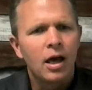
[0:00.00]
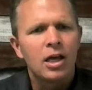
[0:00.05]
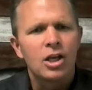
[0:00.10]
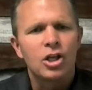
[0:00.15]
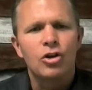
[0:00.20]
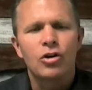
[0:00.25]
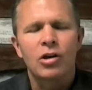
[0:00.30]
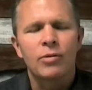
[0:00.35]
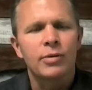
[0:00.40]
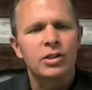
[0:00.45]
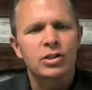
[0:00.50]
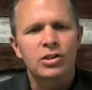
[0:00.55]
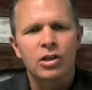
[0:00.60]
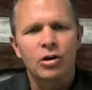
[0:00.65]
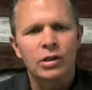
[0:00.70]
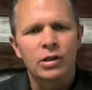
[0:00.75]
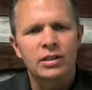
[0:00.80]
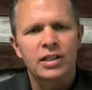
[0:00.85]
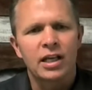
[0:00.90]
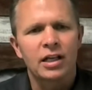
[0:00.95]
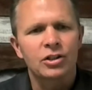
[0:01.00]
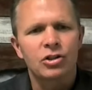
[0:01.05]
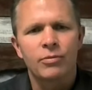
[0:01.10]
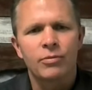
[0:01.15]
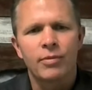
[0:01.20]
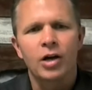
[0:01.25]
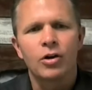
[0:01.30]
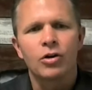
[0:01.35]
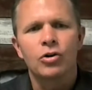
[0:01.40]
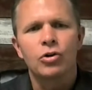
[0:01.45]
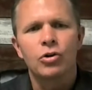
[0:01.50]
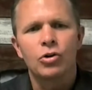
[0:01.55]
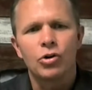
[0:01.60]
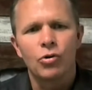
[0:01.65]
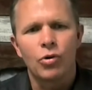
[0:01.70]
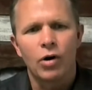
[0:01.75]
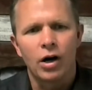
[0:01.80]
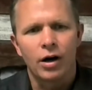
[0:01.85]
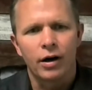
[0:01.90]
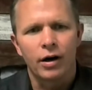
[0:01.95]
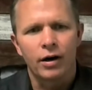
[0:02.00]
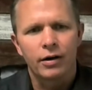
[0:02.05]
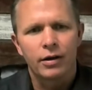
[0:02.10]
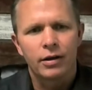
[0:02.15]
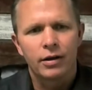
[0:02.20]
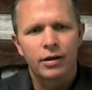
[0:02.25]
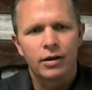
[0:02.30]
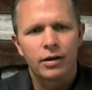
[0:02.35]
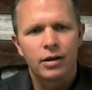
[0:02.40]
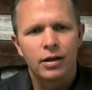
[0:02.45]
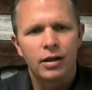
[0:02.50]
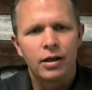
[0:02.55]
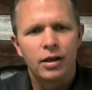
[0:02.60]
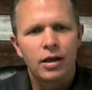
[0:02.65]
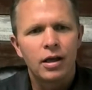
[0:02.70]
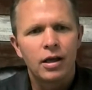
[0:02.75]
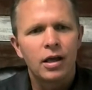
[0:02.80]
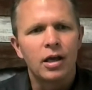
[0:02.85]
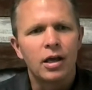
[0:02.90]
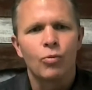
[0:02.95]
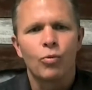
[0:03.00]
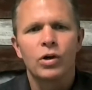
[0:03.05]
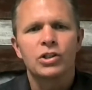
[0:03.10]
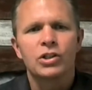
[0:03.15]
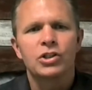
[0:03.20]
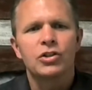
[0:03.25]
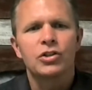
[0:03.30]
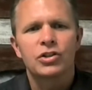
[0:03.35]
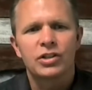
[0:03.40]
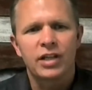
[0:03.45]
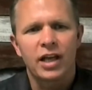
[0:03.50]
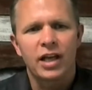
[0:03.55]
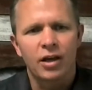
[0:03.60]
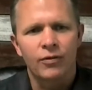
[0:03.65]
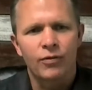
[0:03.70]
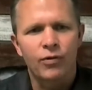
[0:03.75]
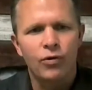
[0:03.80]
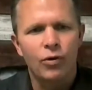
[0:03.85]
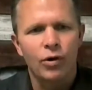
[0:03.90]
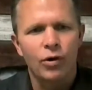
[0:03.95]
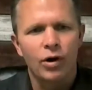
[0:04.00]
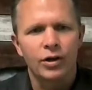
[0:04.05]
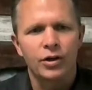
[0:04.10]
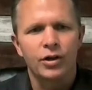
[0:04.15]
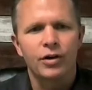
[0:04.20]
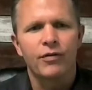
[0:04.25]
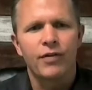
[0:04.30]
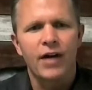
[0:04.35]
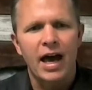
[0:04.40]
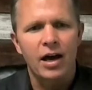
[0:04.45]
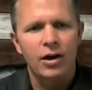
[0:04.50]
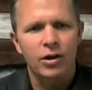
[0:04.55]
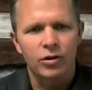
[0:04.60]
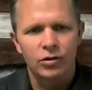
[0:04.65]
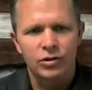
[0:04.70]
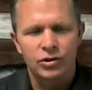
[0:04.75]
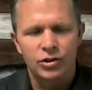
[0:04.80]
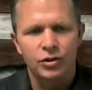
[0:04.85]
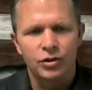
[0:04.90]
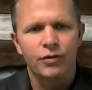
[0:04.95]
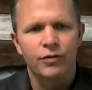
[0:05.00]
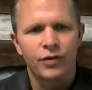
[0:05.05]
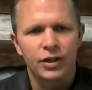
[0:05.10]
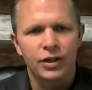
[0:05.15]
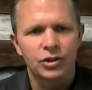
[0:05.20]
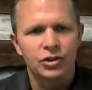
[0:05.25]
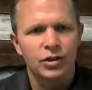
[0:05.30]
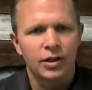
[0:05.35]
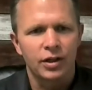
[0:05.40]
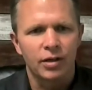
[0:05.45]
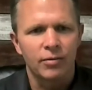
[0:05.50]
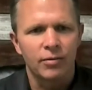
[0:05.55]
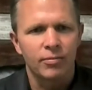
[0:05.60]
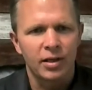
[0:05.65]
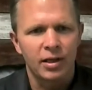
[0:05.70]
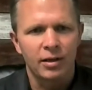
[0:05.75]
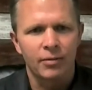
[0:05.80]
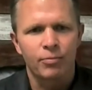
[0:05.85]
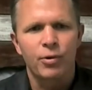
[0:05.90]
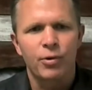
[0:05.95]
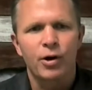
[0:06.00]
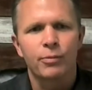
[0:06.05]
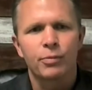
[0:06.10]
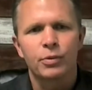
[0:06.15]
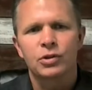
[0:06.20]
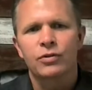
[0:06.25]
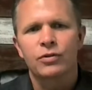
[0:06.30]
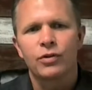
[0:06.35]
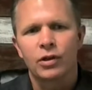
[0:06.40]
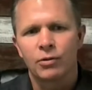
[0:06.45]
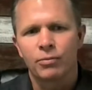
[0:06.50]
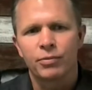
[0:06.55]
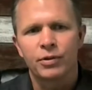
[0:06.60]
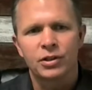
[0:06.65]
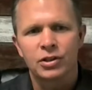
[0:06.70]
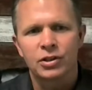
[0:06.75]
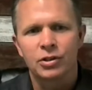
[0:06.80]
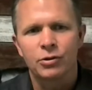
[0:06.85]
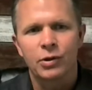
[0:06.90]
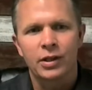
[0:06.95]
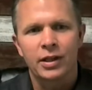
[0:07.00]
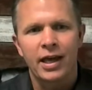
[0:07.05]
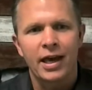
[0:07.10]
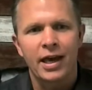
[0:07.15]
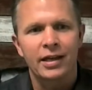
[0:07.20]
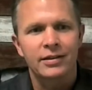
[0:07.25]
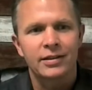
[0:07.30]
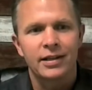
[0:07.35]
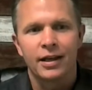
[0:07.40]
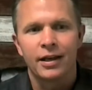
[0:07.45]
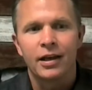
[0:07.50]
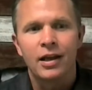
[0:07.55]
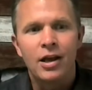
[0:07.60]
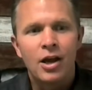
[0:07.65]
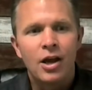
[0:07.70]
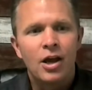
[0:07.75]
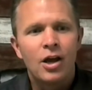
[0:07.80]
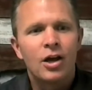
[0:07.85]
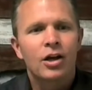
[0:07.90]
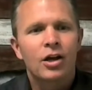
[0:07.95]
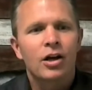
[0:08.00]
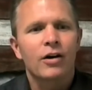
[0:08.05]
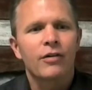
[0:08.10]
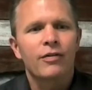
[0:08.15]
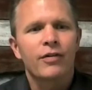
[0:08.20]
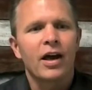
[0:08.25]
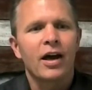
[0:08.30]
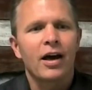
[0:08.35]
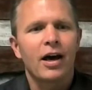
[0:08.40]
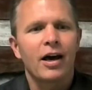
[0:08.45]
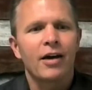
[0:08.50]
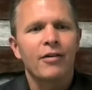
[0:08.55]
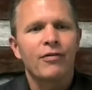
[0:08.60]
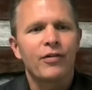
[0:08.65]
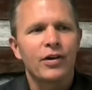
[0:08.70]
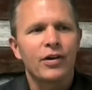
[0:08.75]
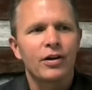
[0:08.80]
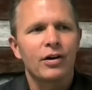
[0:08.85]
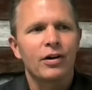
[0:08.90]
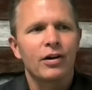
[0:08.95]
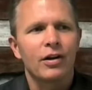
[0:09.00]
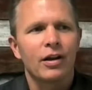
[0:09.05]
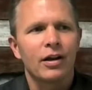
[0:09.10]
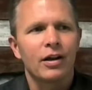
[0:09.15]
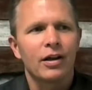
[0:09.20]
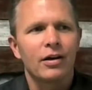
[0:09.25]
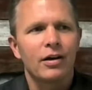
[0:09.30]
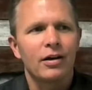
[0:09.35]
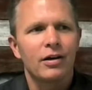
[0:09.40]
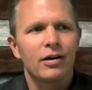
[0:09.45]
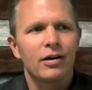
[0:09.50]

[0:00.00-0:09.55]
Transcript: you can be so intentional about who you are and what you stand for and your values and your vision and being purposeful and pursuing that. And Curfy, I feel